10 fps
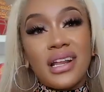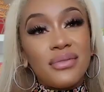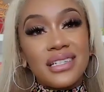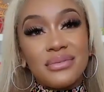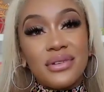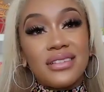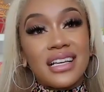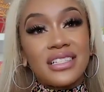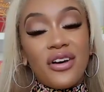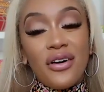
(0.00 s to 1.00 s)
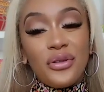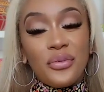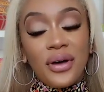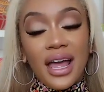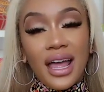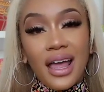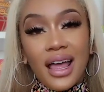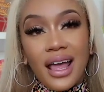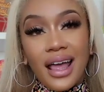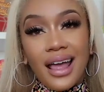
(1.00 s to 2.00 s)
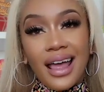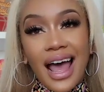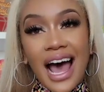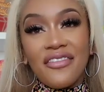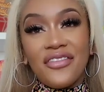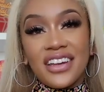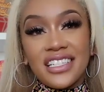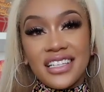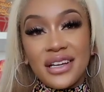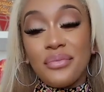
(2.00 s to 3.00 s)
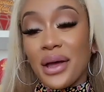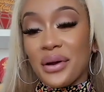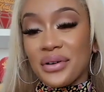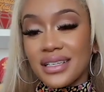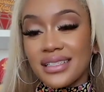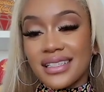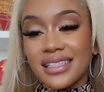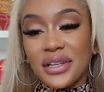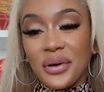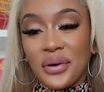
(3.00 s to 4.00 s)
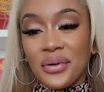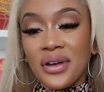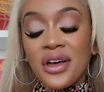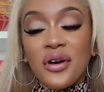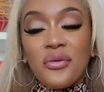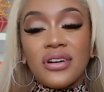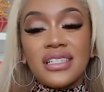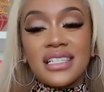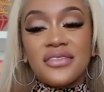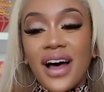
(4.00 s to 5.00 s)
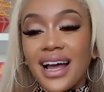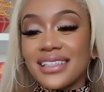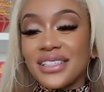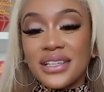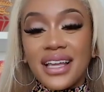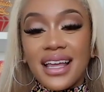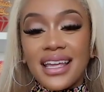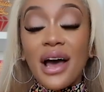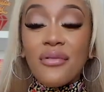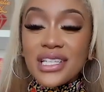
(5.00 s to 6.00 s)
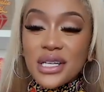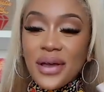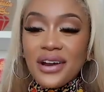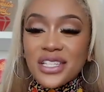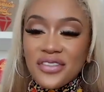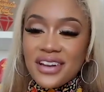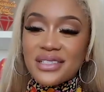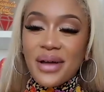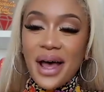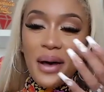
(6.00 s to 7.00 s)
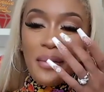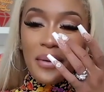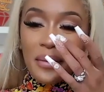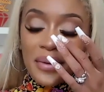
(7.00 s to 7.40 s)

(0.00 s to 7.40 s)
Rich music is on the way. I finished it in Paris, so we're just fine. Yeah, I went to Paris to finish my album.